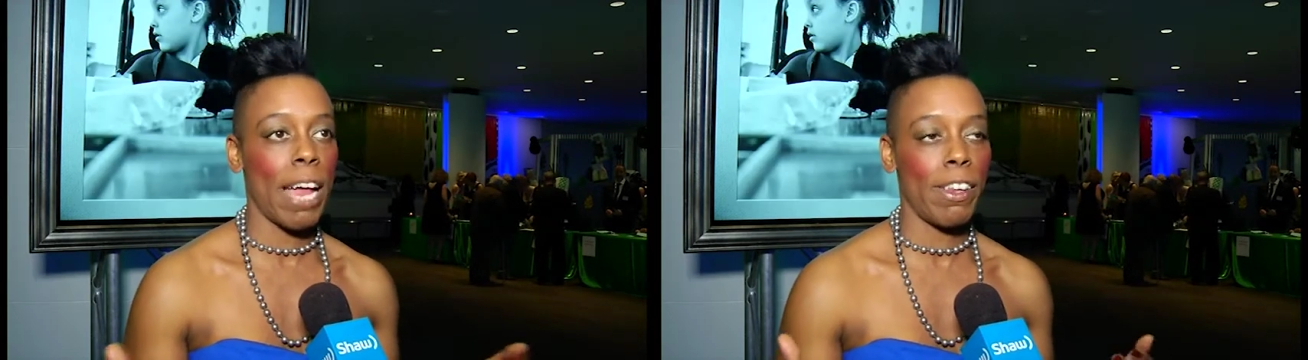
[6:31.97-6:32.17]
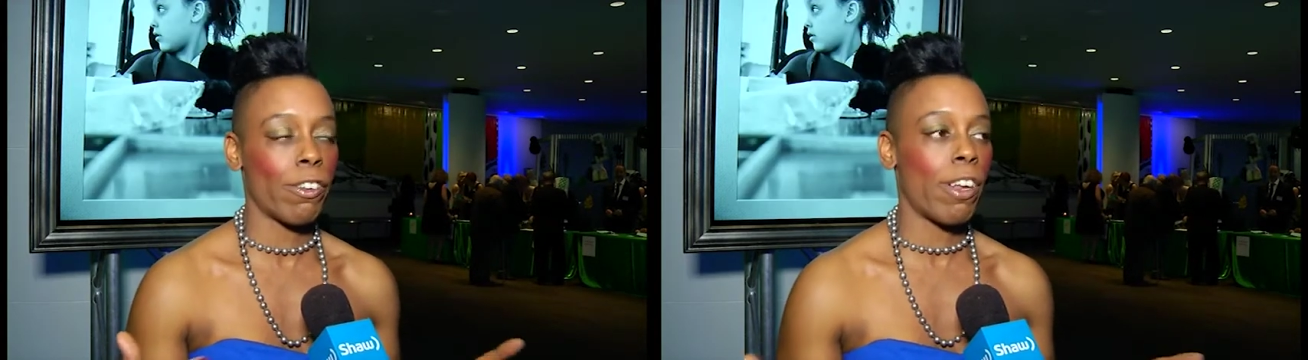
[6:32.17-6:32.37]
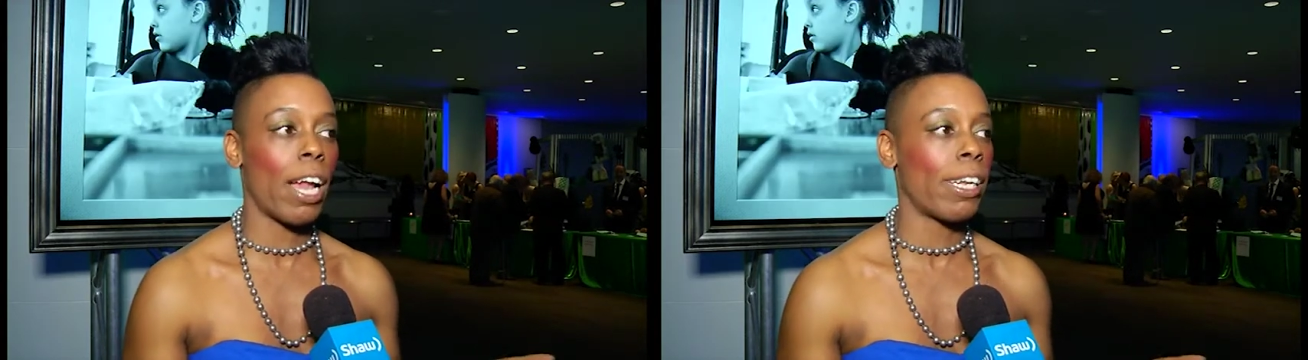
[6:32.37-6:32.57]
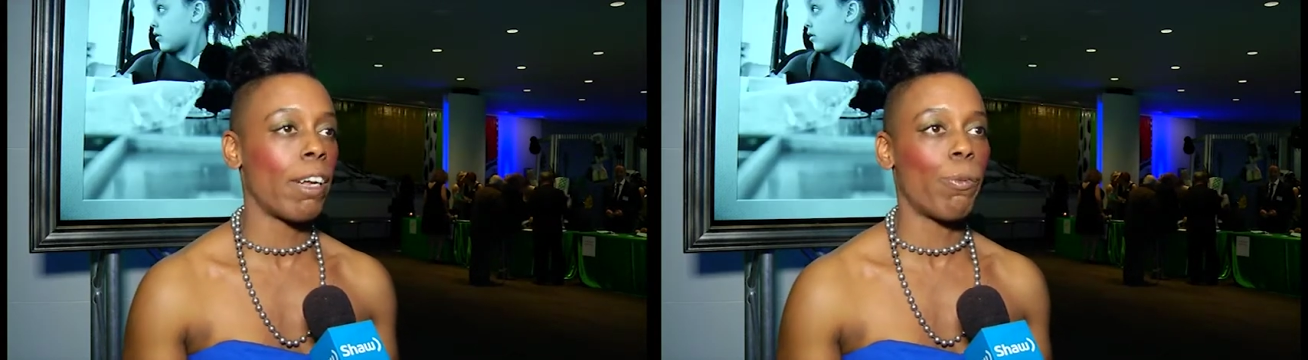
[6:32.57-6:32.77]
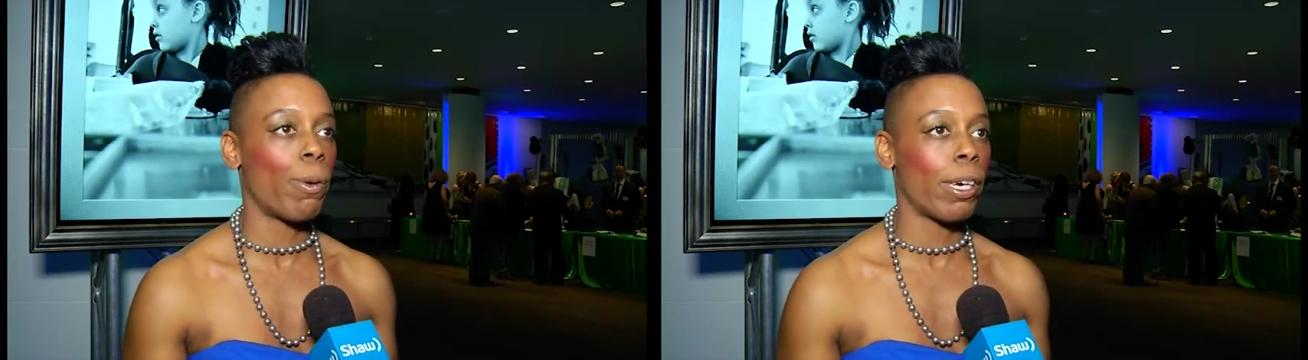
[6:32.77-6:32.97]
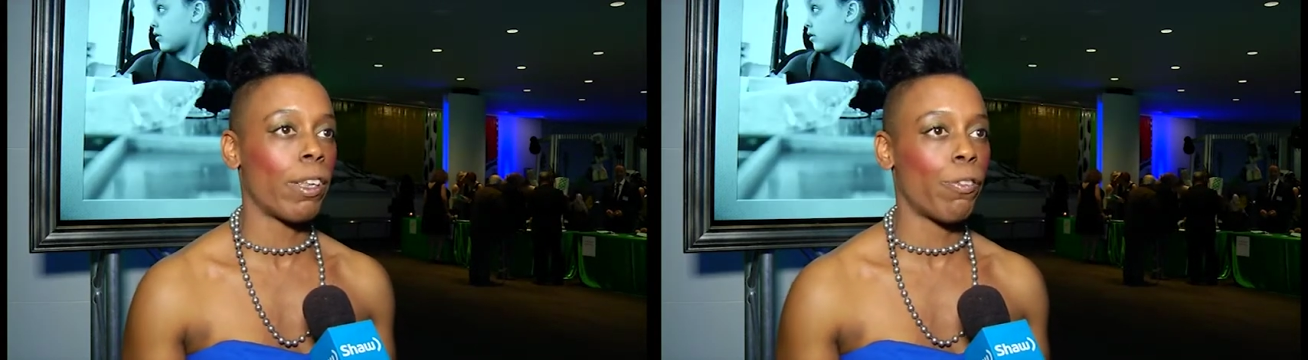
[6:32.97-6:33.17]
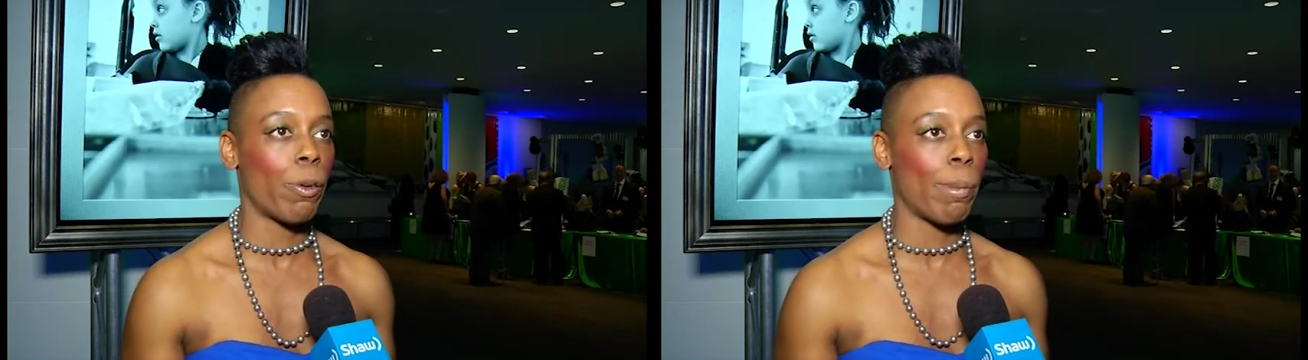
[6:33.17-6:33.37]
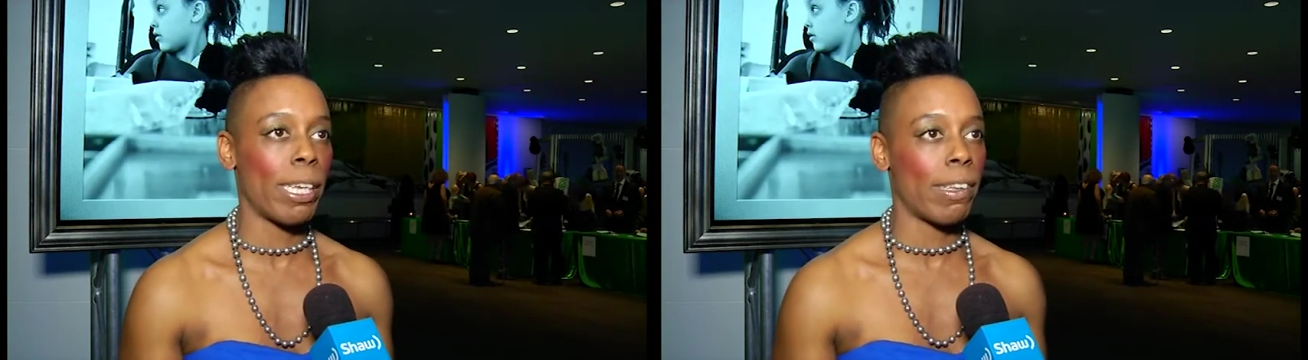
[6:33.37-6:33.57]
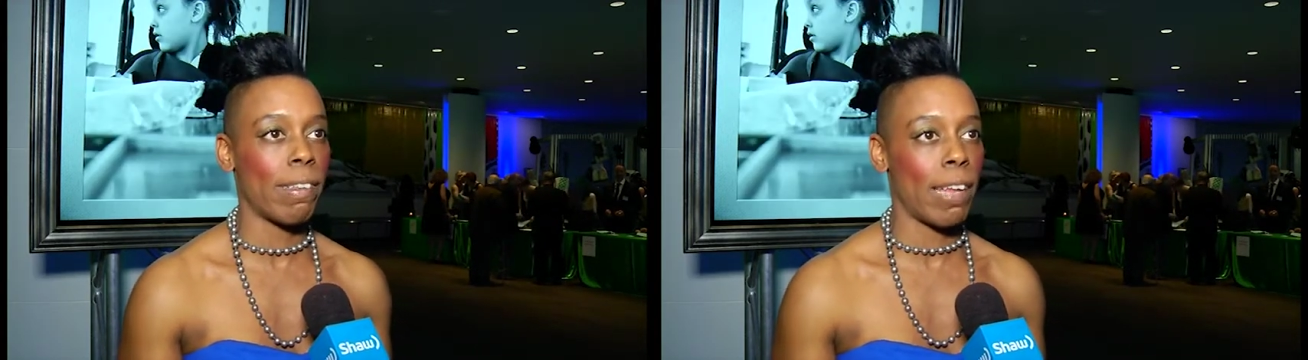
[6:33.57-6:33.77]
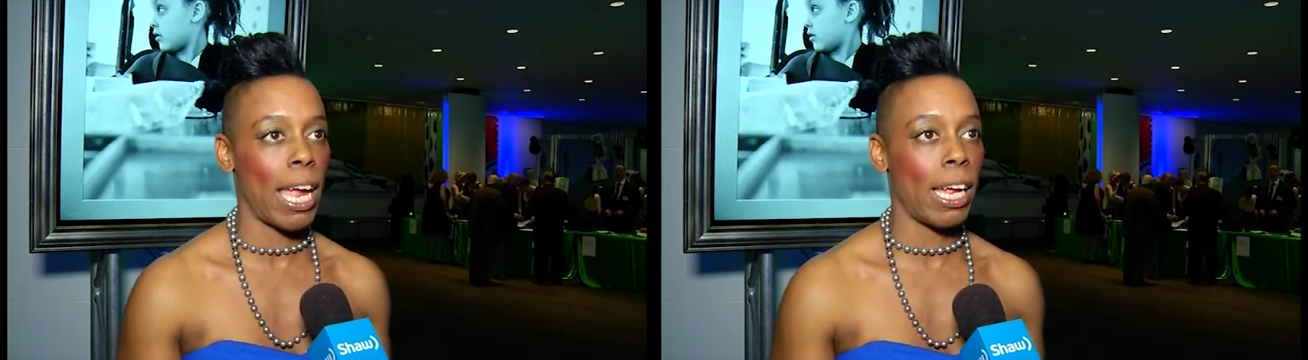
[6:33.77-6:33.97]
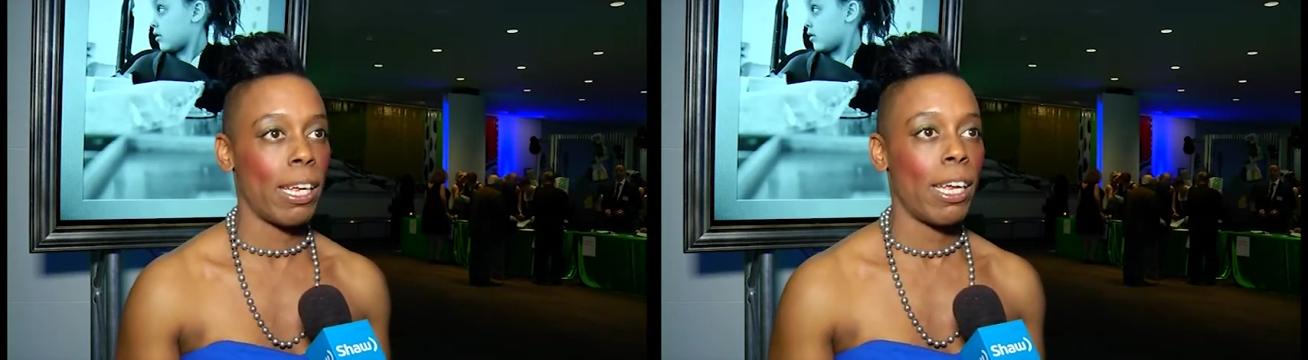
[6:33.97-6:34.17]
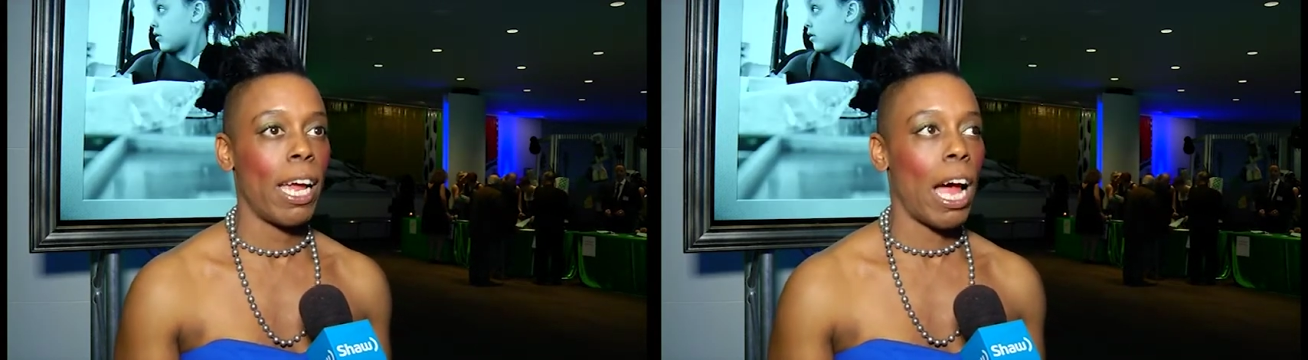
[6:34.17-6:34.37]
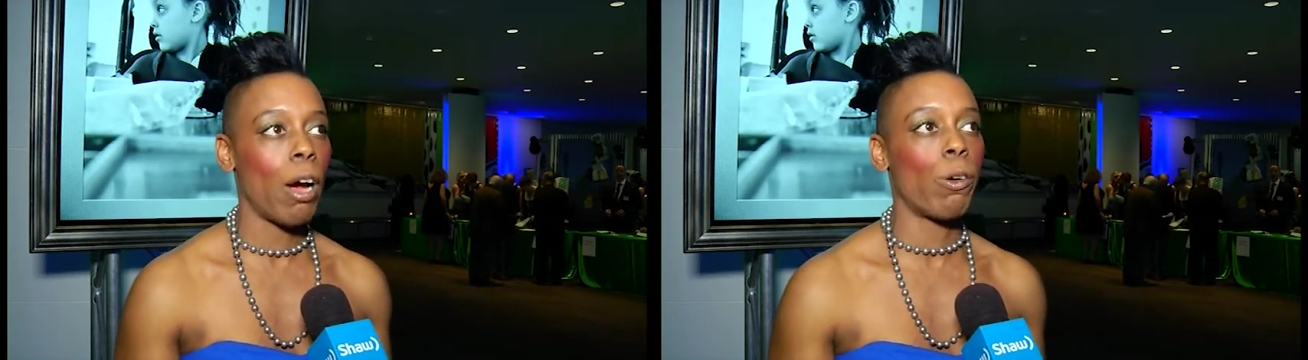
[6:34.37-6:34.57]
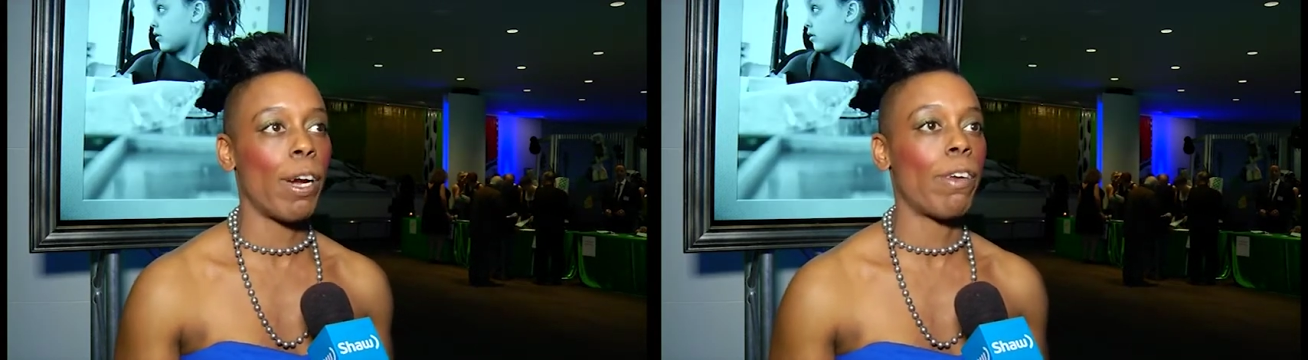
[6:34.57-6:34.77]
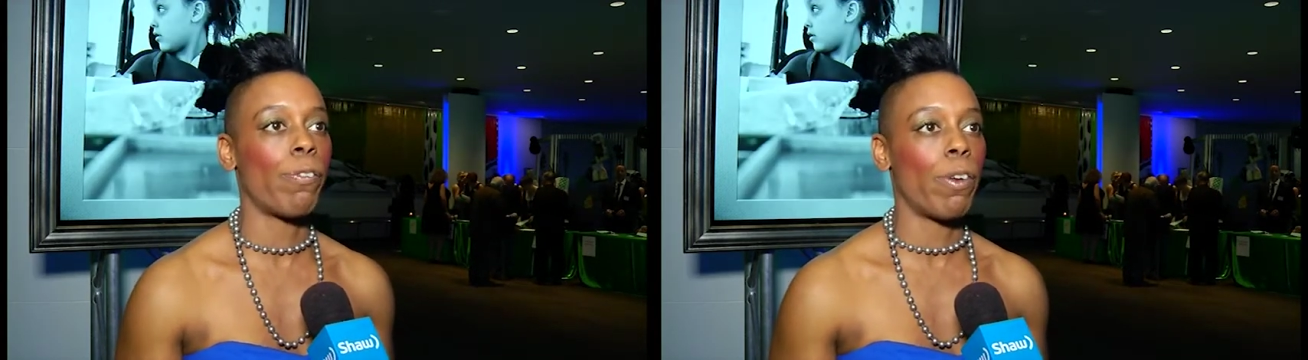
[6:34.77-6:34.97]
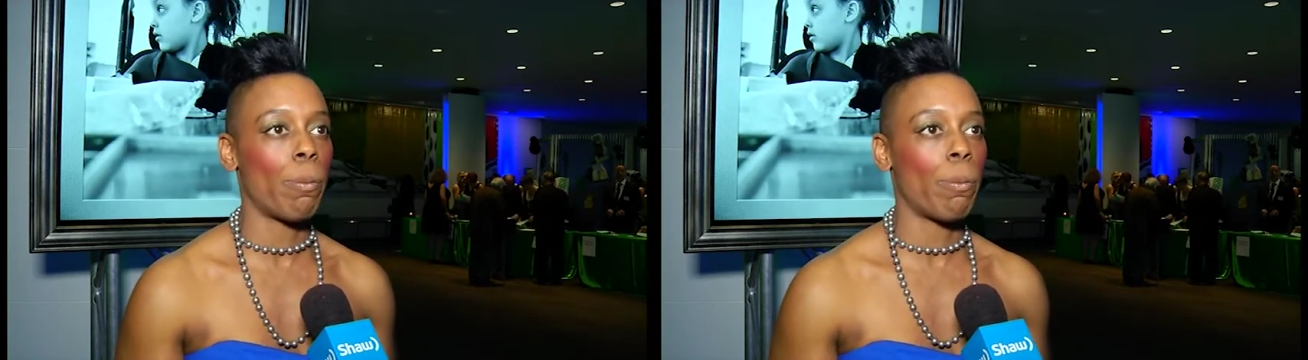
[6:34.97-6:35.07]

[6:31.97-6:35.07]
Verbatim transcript: There's not enough words for me to say how grateful